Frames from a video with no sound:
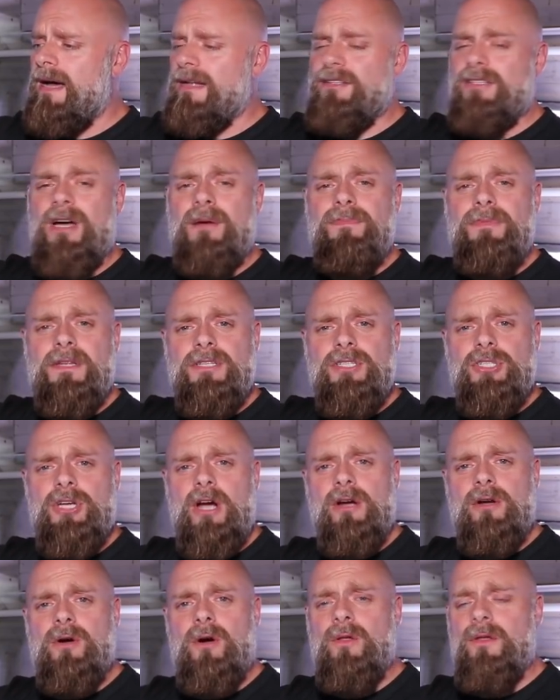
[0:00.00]
dump the
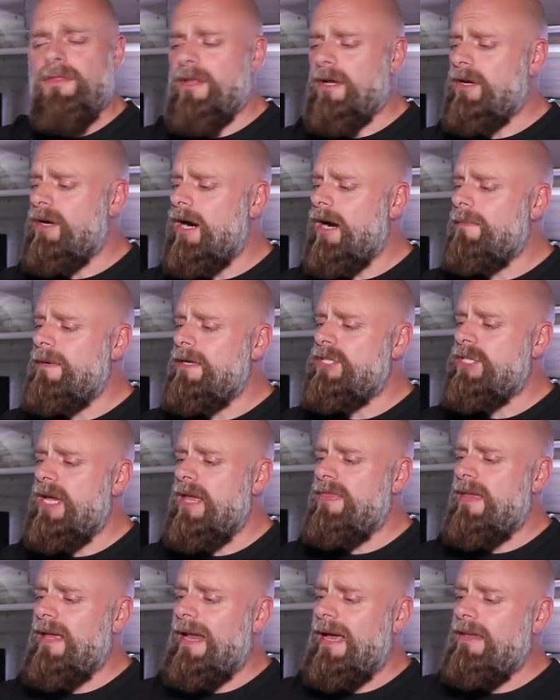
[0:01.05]
charcoal in the garbage,
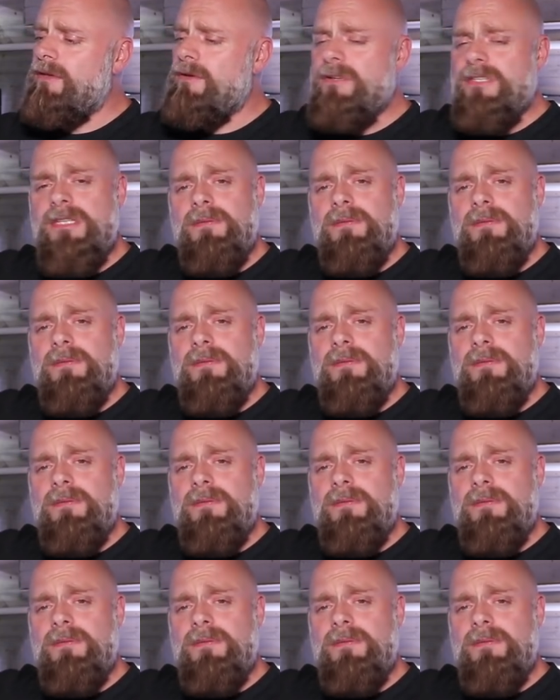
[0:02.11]
and then I use